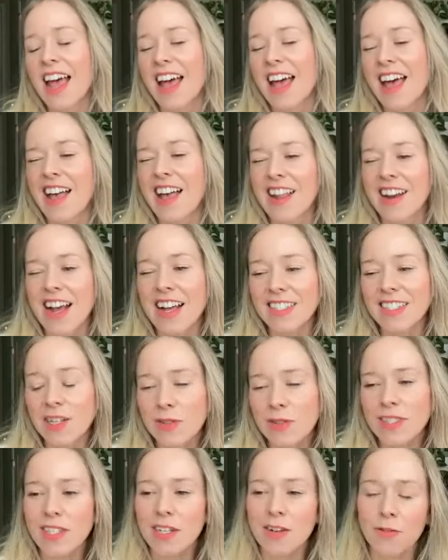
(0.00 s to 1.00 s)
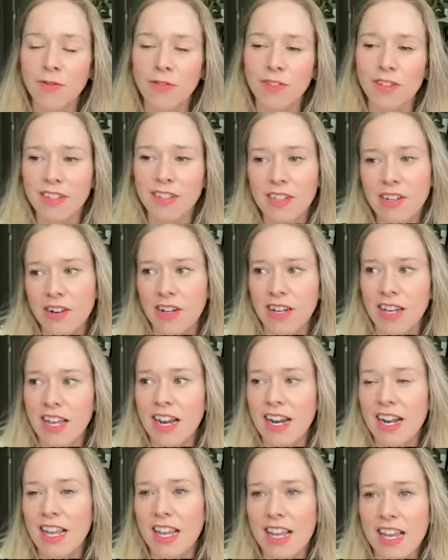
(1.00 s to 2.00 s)
And as I was sort of,
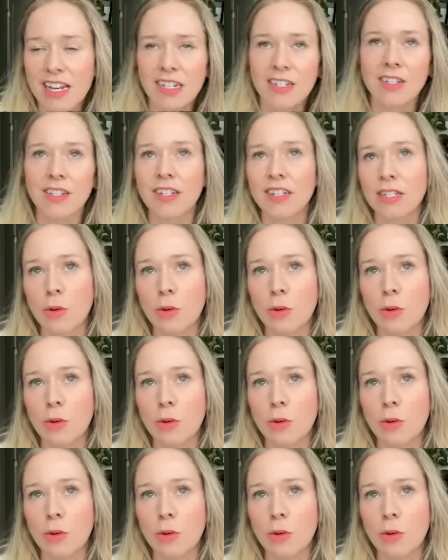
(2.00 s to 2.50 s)
getting into